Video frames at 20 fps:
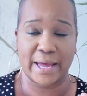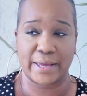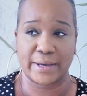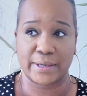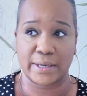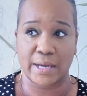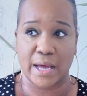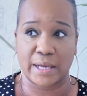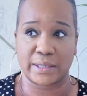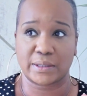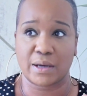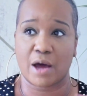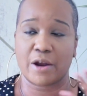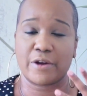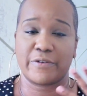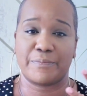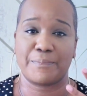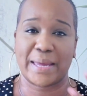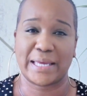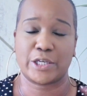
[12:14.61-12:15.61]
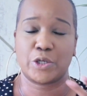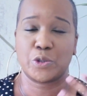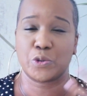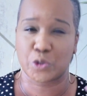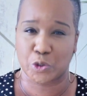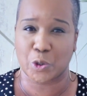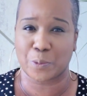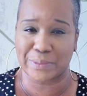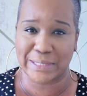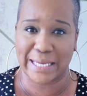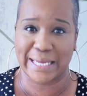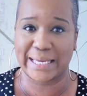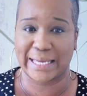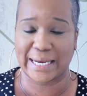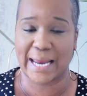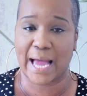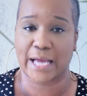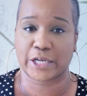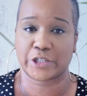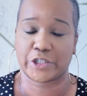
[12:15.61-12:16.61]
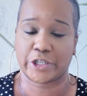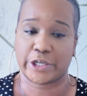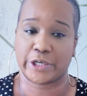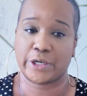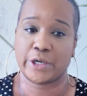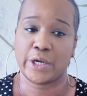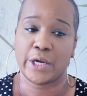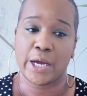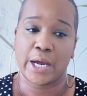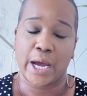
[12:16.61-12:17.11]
And kind of make you stop taking action.